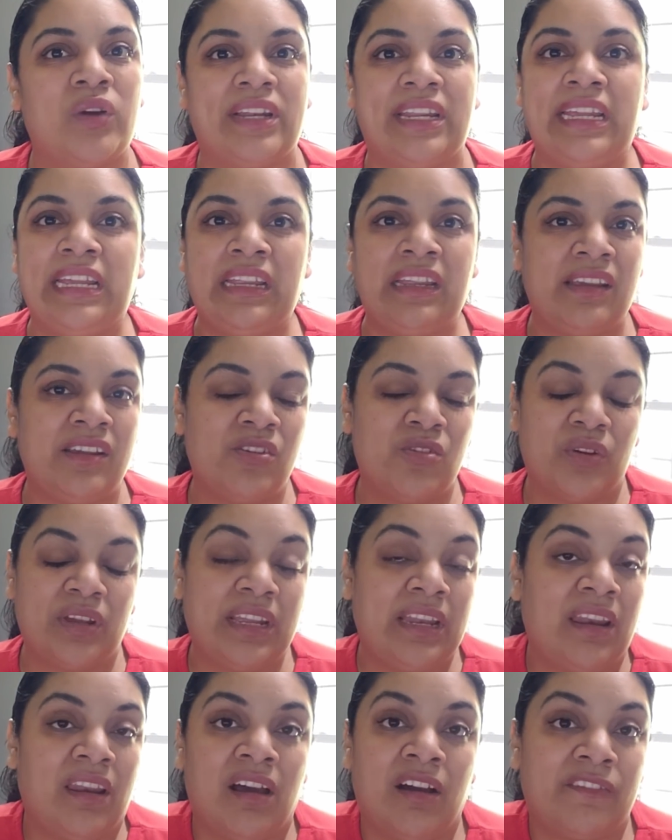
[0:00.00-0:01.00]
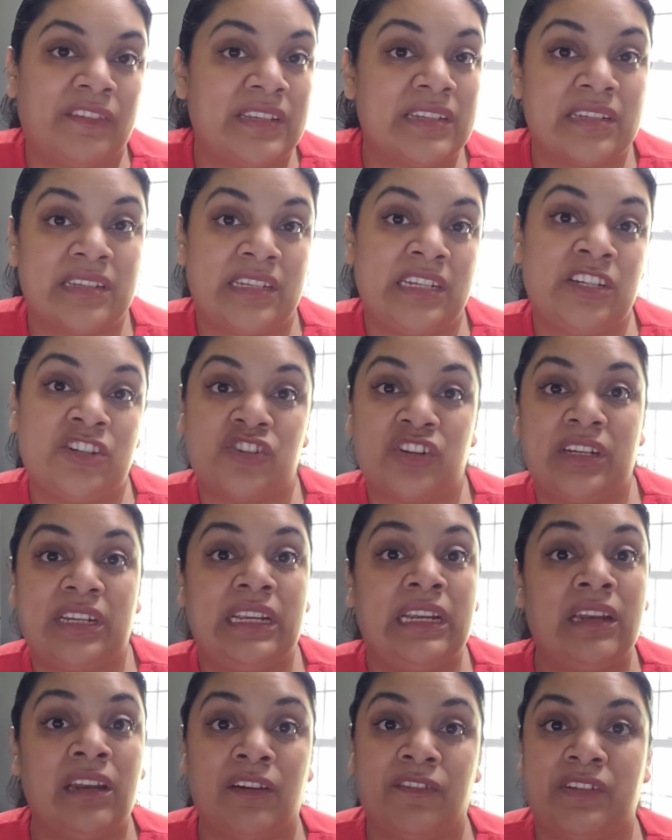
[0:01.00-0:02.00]
and he loved his teacher and
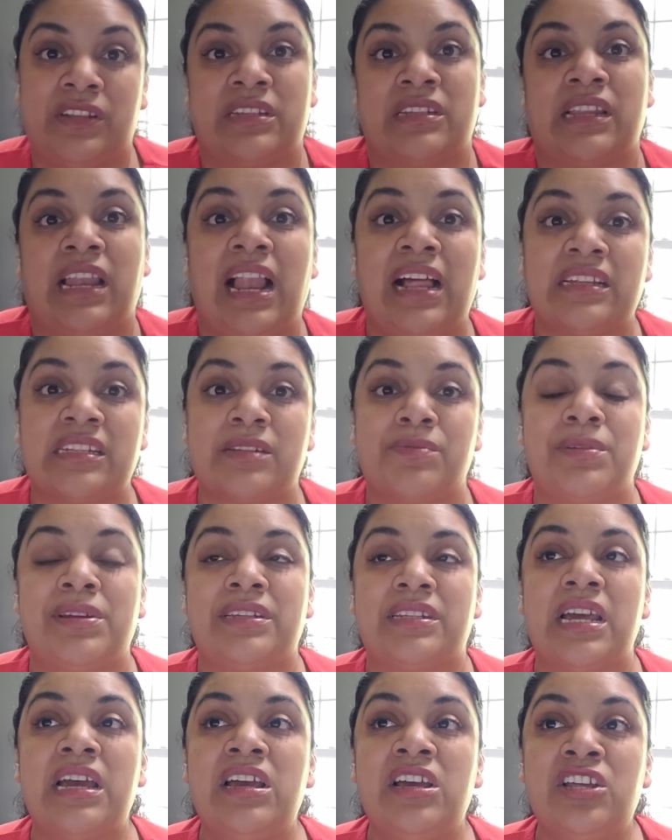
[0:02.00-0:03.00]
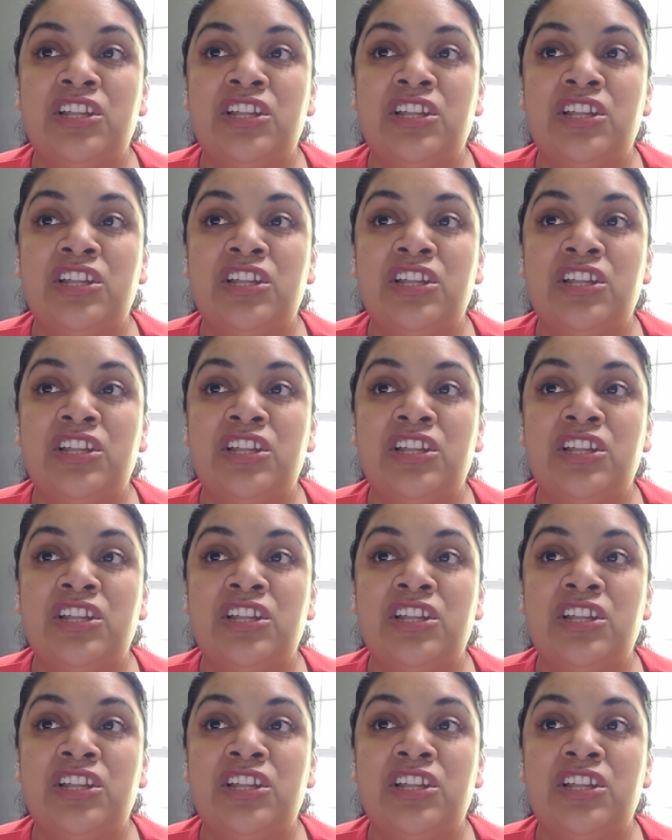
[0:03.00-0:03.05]
he loved his classmates.